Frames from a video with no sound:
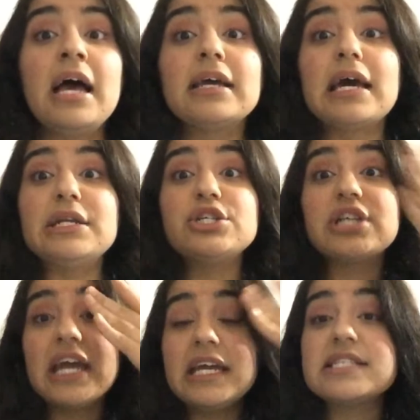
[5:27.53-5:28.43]
Got a
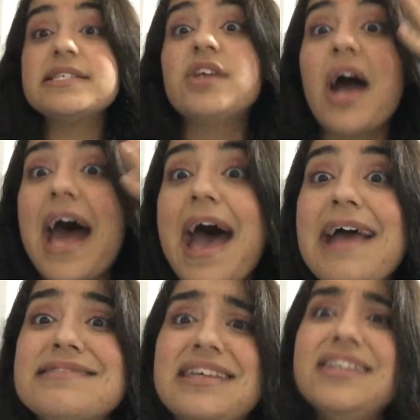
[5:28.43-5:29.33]
shades in your
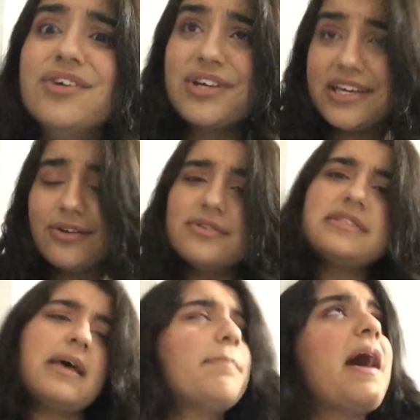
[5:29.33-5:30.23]
eyes and your
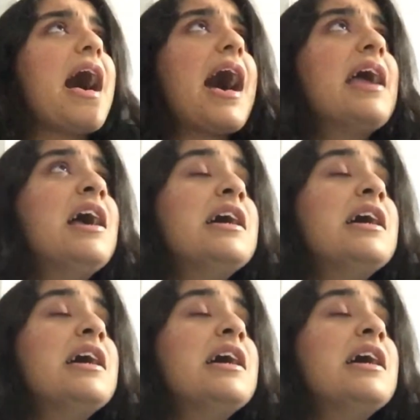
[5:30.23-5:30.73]
heels up high